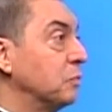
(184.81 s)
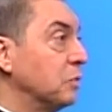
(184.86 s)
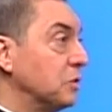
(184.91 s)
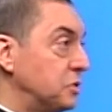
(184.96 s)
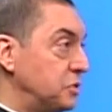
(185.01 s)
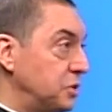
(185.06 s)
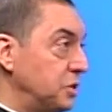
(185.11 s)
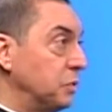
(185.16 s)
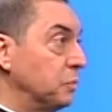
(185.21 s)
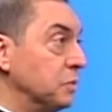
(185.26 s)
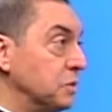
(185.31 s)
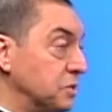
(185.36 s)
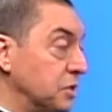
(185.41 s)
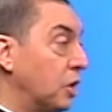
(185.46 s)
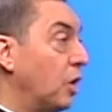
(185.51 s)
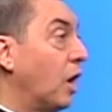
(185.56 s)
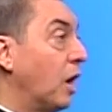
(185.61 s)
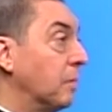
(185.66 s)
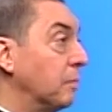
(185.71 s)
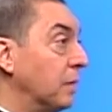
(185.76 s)
where she was a
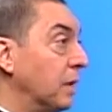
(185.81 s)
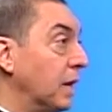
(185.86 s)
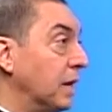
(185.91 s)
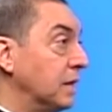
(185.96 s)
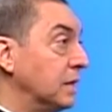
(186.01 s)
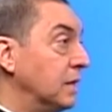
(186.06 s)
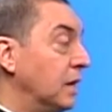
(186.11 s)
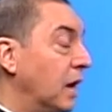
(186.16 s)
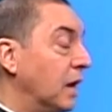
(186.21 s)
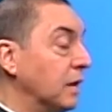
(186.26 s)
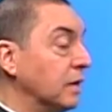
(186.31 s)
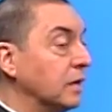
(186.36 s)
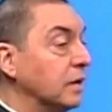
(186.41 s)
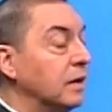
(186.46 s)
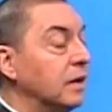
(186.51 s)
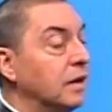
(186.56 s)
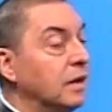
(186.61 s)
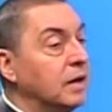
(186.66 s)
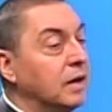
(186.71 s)
Carmelite nun.